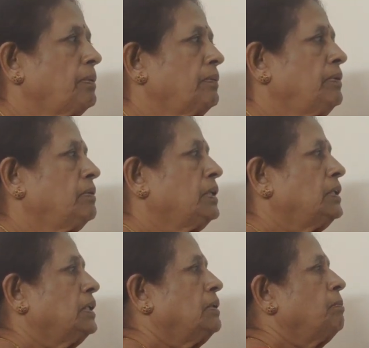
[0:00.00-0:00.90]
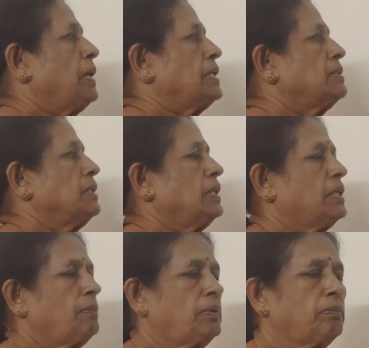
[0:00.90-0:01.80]
type of nutrition, parasitic
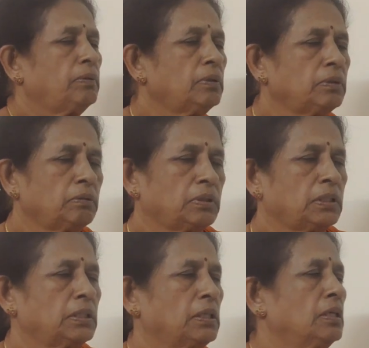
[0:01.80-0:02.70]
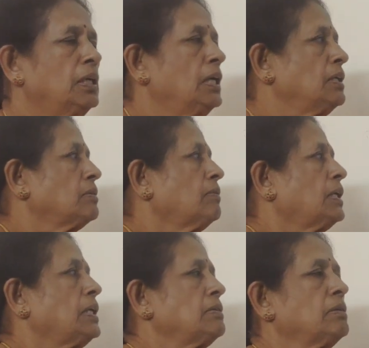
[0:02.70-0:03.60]
type of nutrition. So
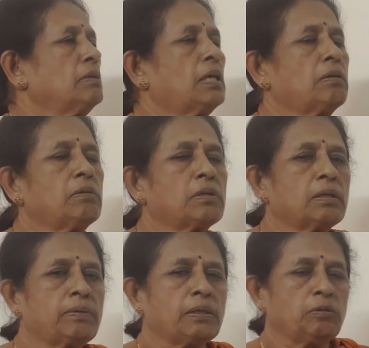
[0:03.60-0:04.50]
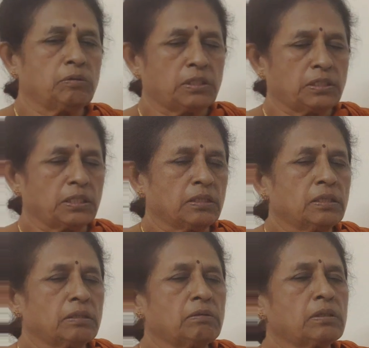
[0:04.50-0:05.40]
what is autotrophic nutrition?
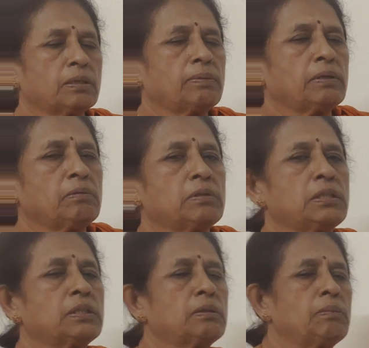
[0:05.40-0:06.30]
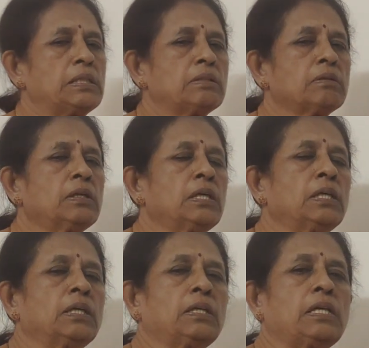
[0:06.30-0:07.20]
Autotrophic nutrition means
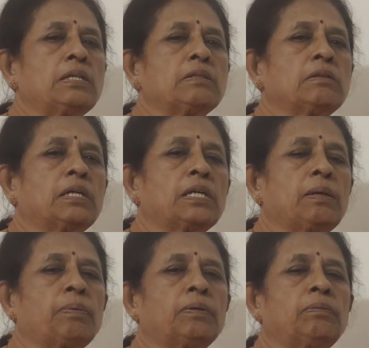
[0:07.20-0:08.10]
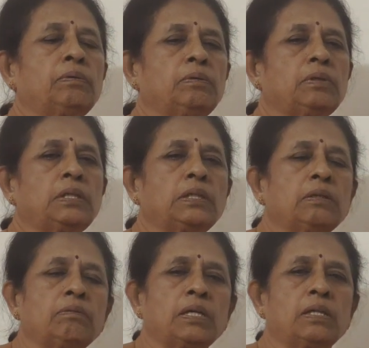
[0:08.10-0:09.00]
it is the type of
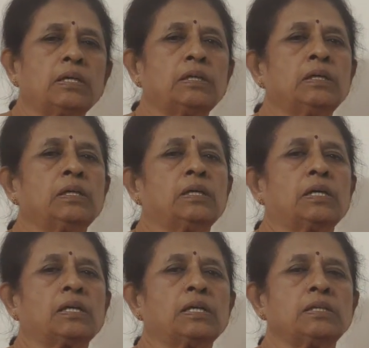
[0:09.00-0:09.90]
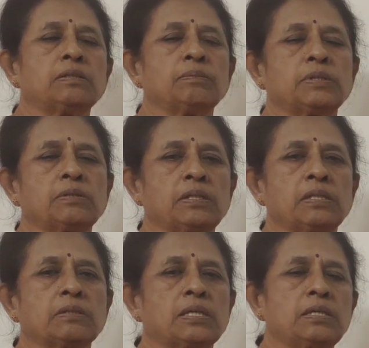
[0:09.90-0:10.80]
nutrition where the organisms
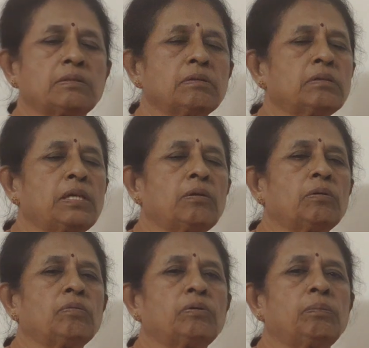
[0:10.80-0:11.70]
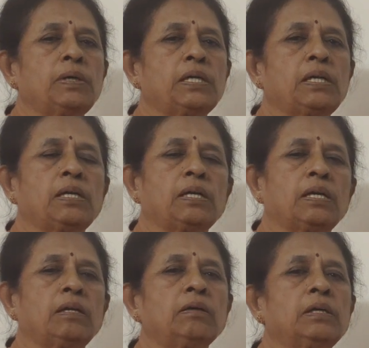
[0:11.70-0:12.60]
synthesize their own food
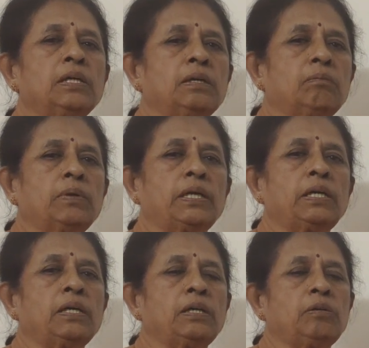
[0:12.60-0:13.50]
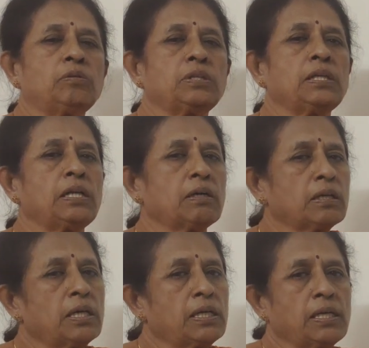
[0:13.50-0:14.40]
material by using
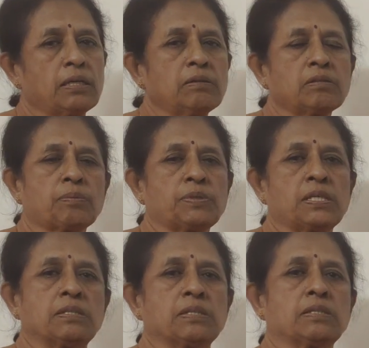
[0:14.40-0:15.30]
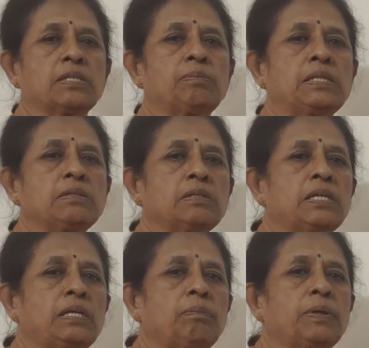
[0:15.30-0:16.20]
inorganic substances. That means
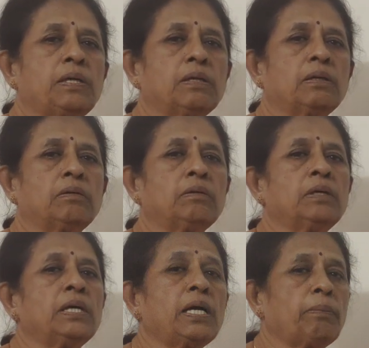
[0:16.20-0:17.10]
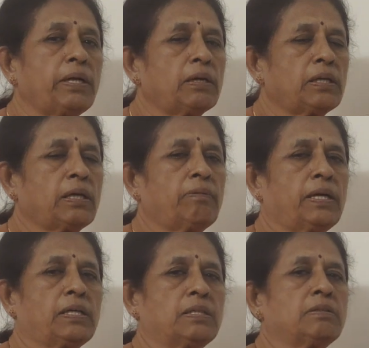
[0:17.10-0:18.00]
they depend on abiotic
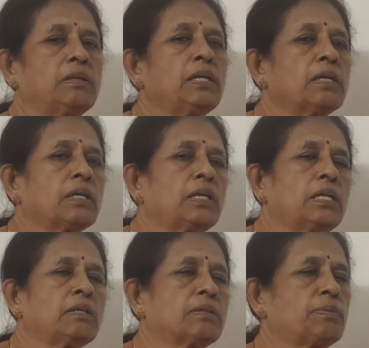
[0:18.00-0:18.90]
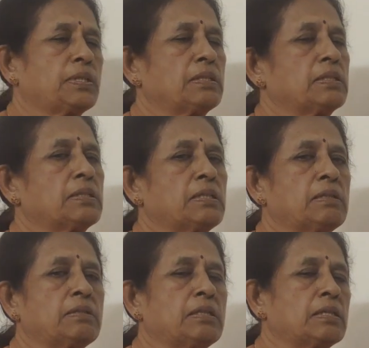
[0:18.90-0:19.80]
factors, inorganic substances,
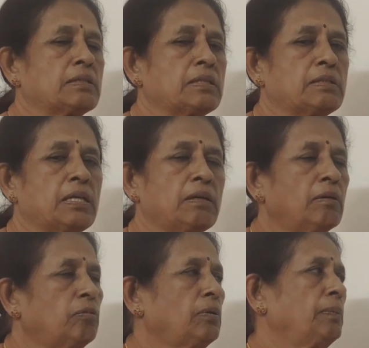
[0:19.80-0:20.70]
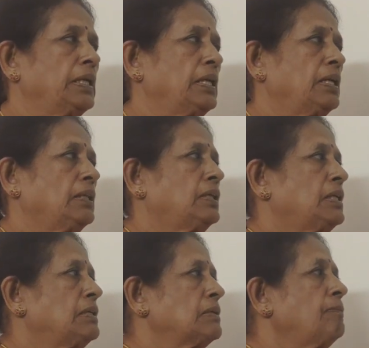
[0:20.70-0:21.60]
and synthesize their food material. That
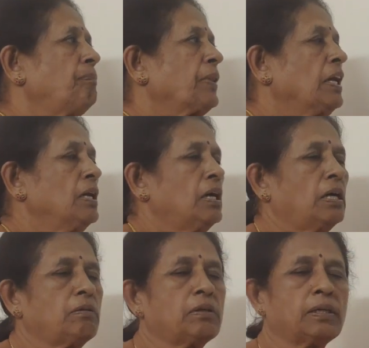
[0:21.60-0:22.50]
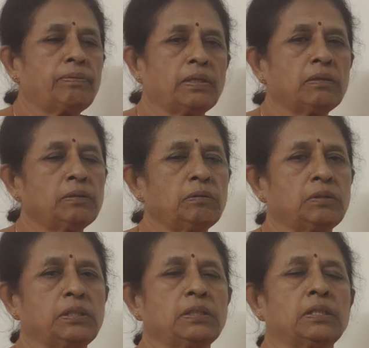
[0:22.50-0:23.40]
is autotrophic
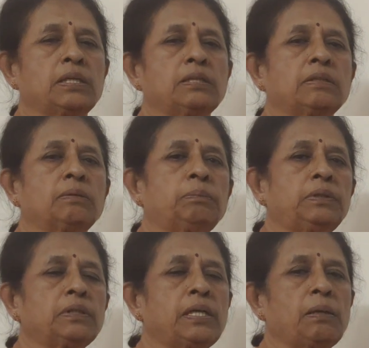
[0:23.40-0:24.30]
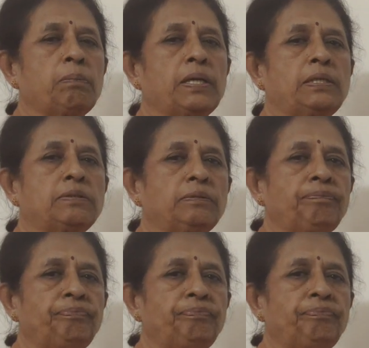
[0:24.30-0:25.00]
nutrition. Example: green plants,